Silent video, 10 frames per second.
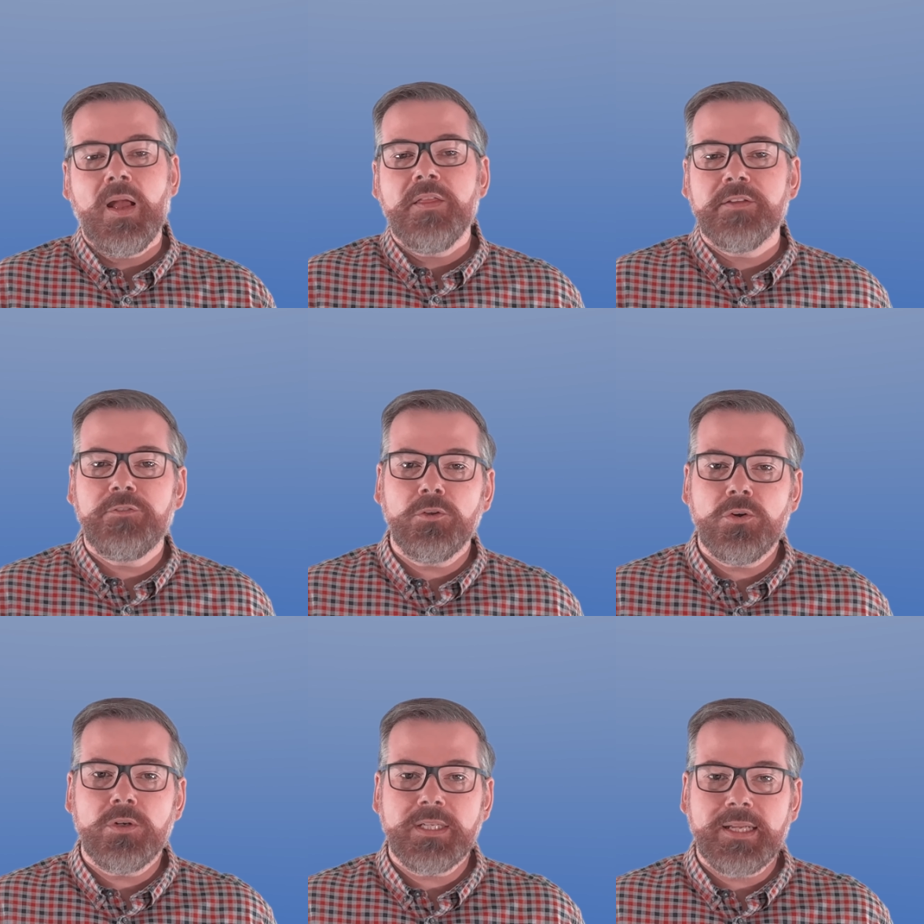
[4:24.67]
The full
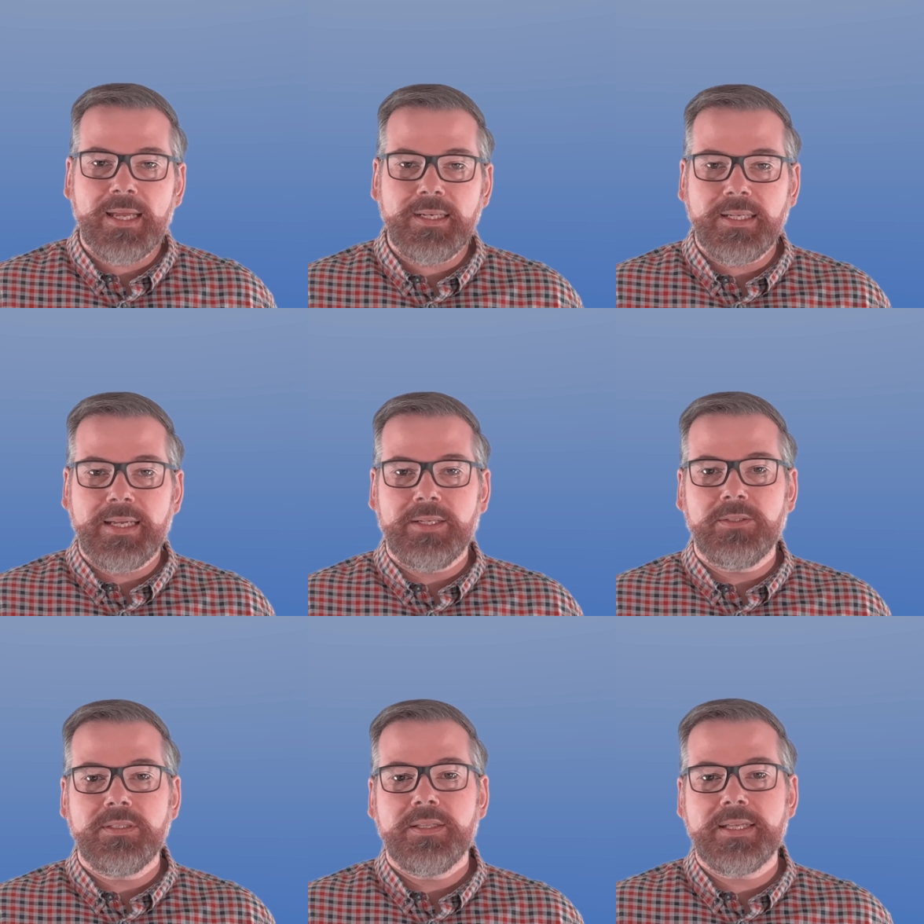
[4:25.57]
court in Kendling
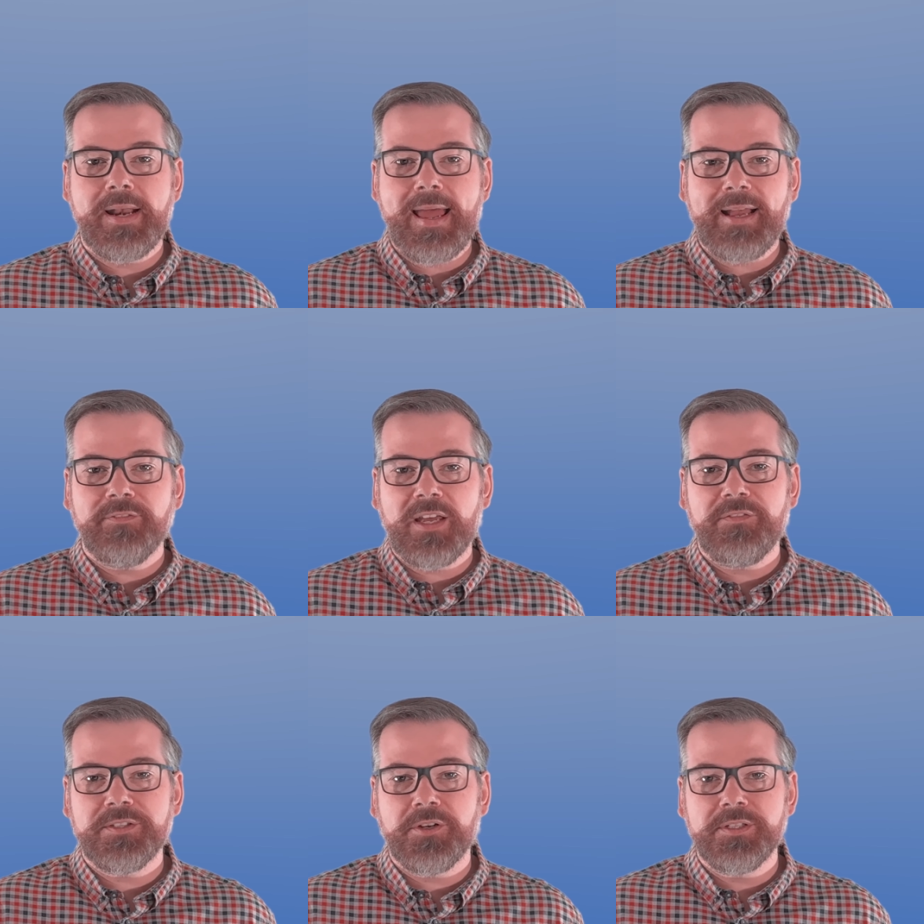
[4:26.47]
held that a lack of
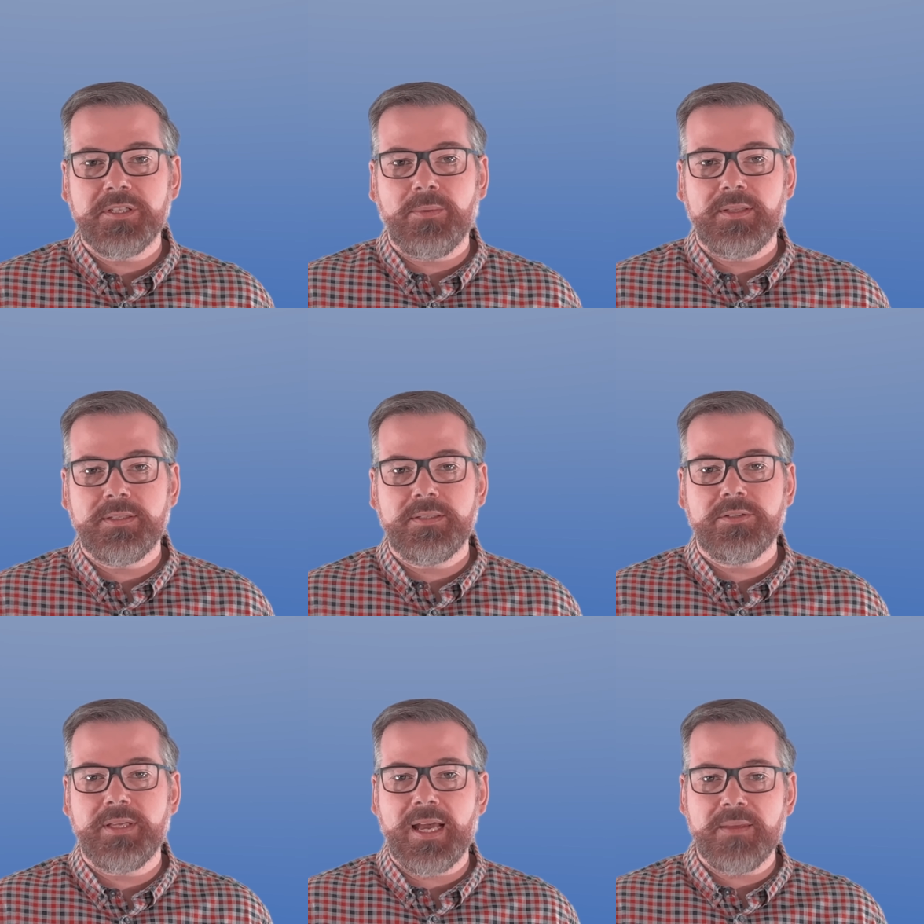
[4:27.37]
adverse consequences to
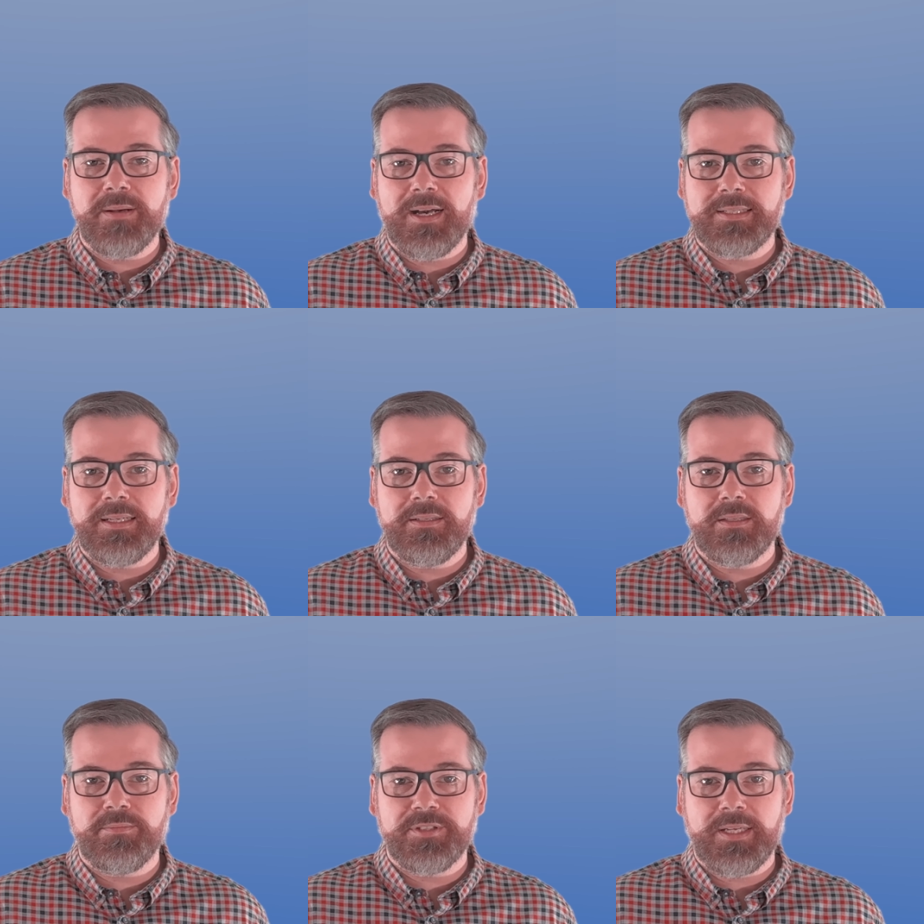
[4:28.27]
the other party to the
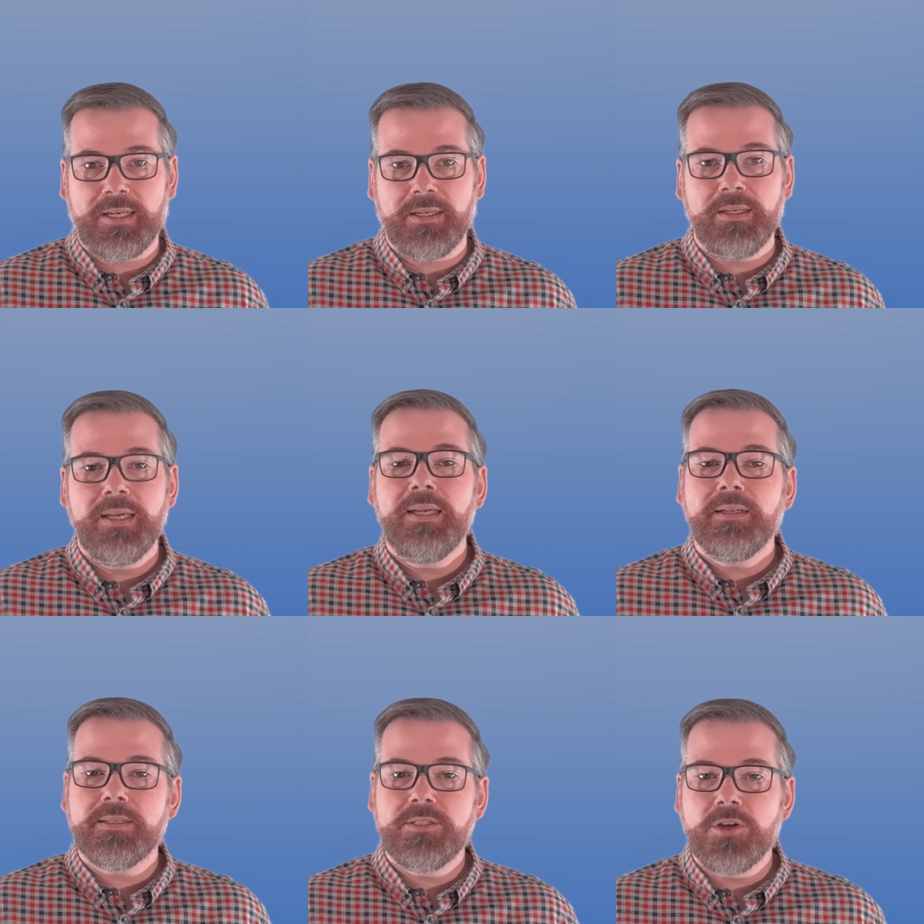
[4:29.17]
proceeding
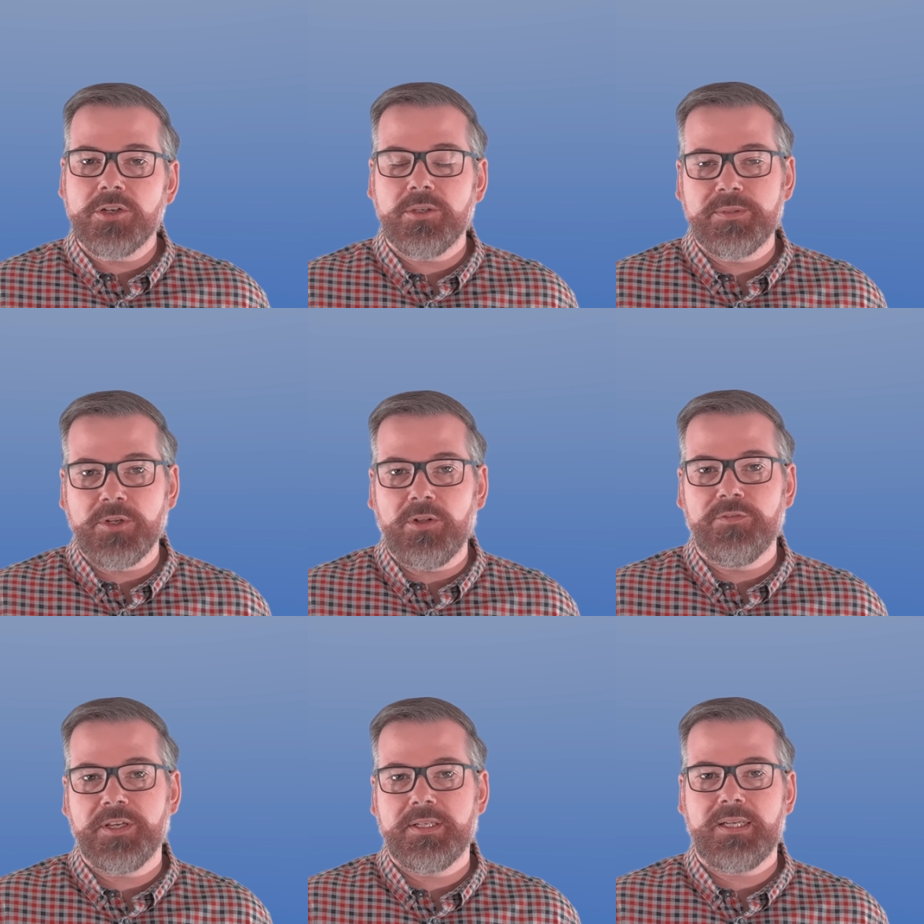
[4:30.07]
does not absolve the
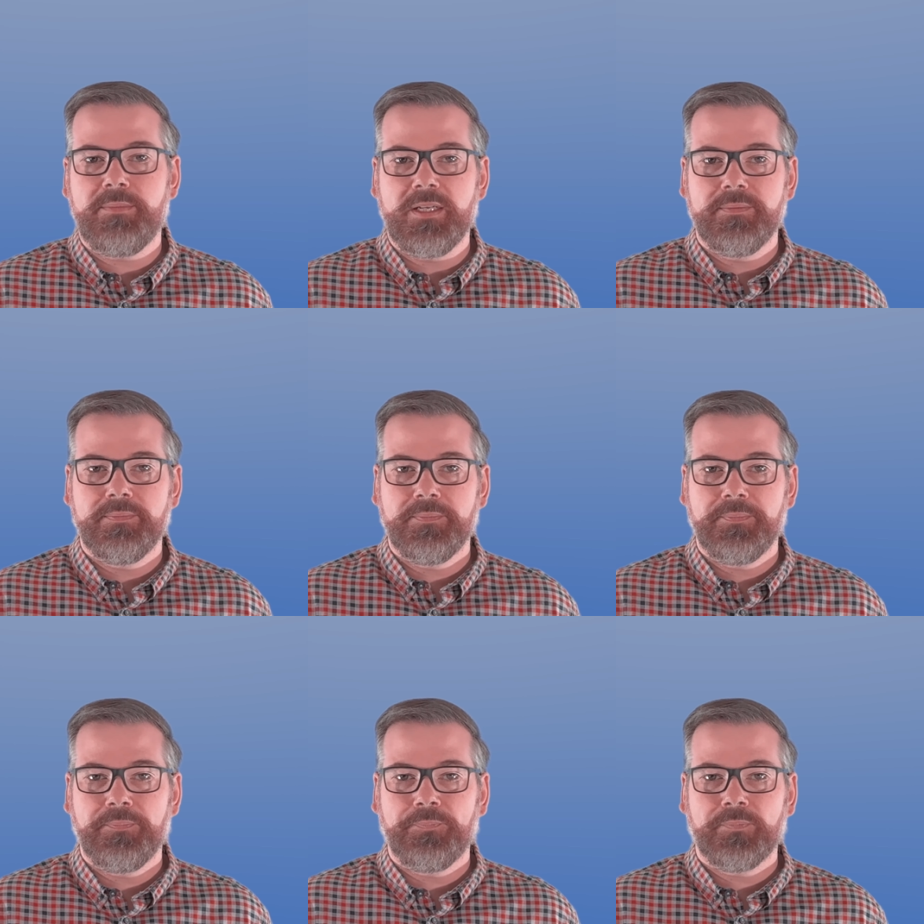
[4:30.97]
contemner.
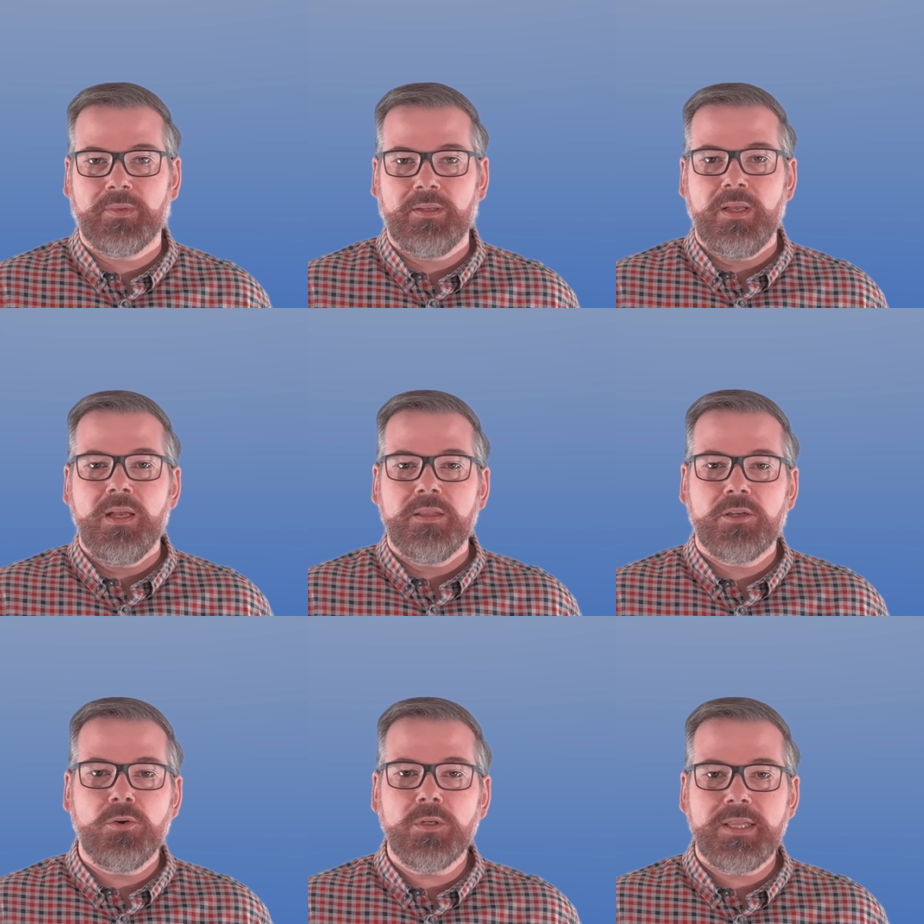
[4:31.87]
The
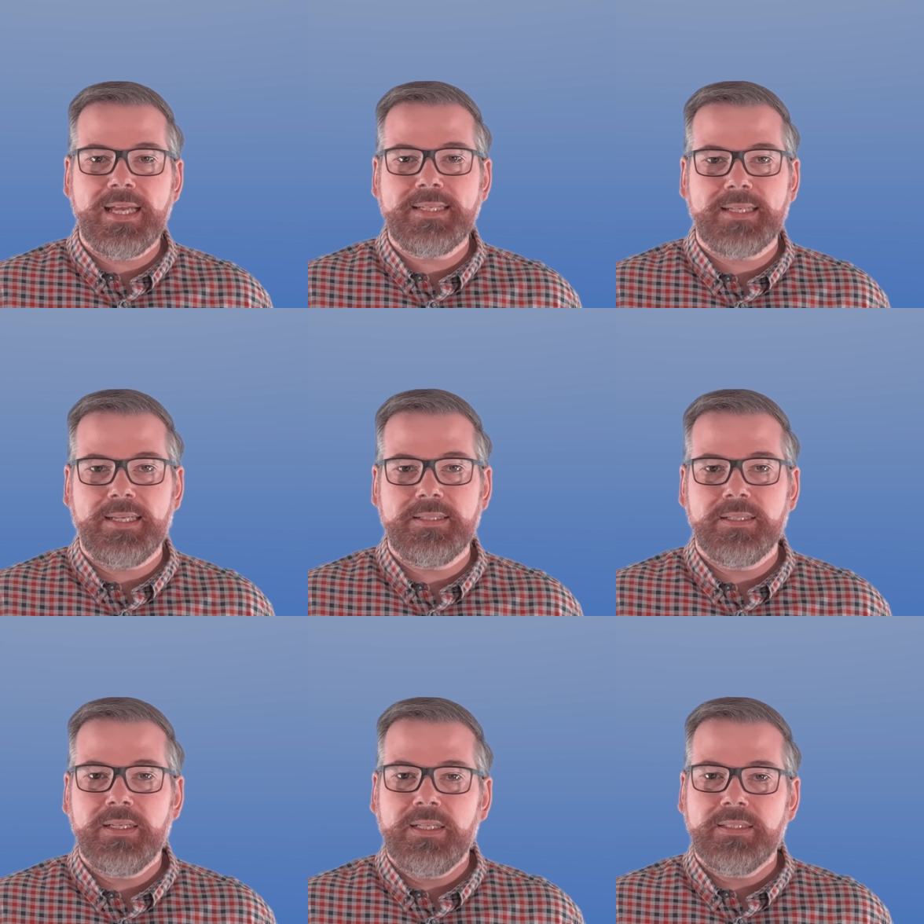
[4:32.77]
court there said
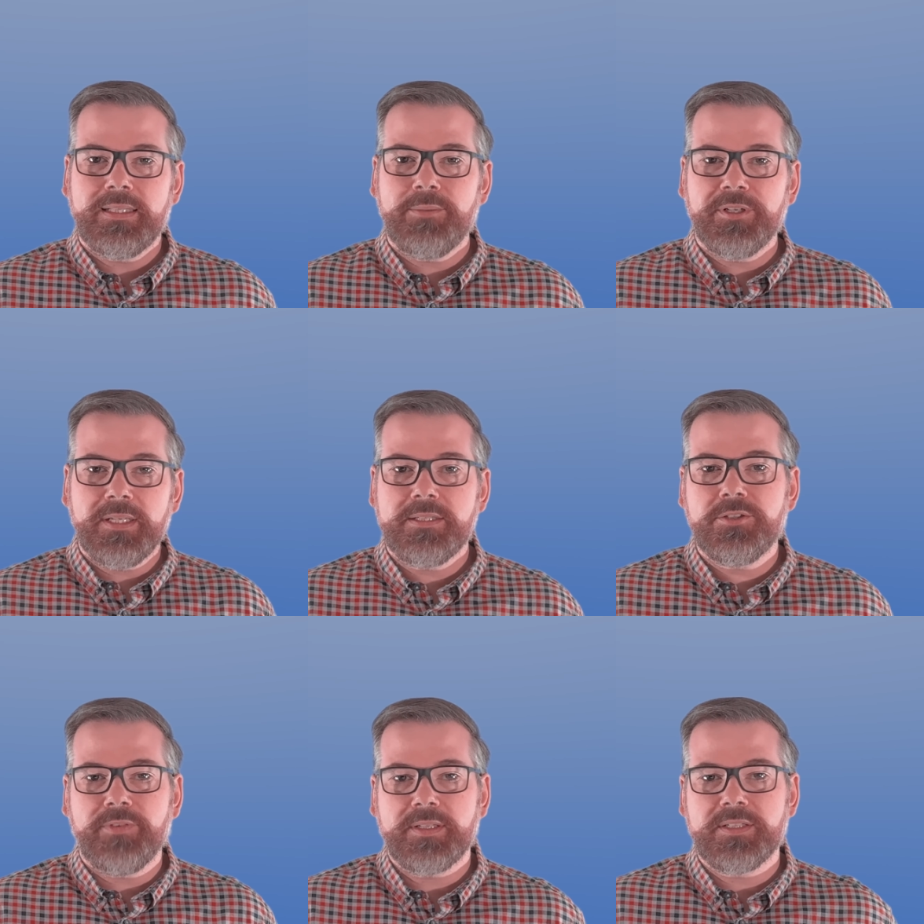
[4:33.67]
that there were at least two
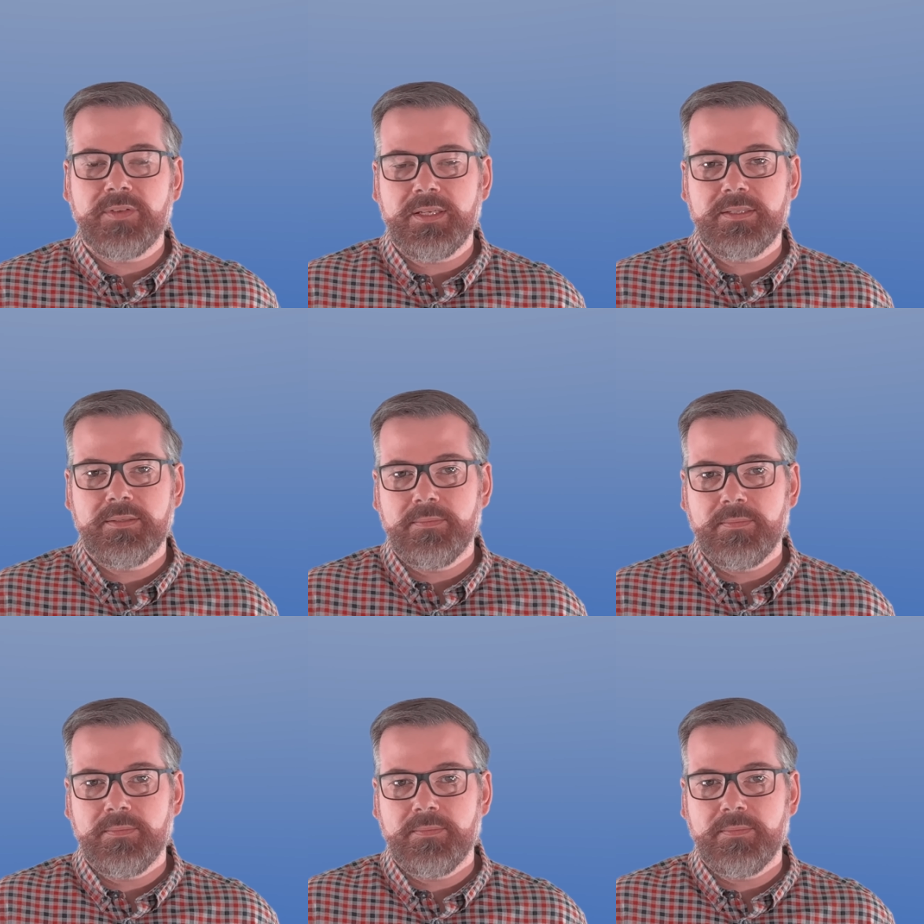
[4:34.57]
reasons for this.